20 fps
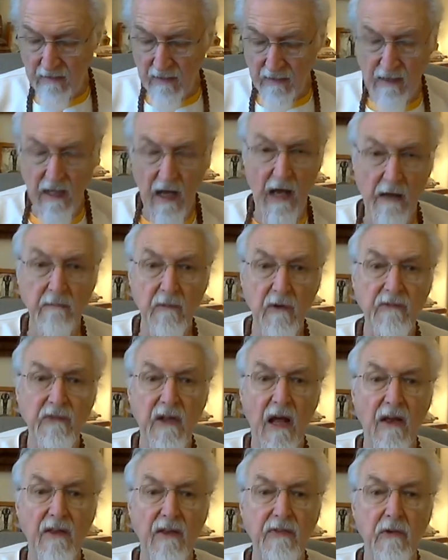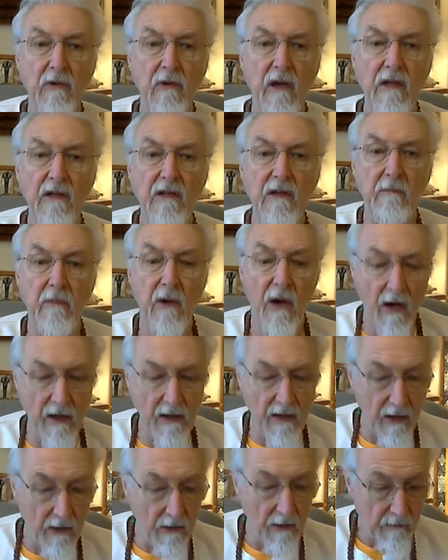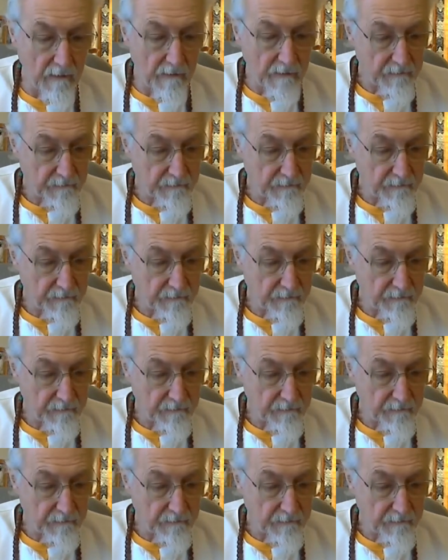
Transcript: the time of death or in the bardo.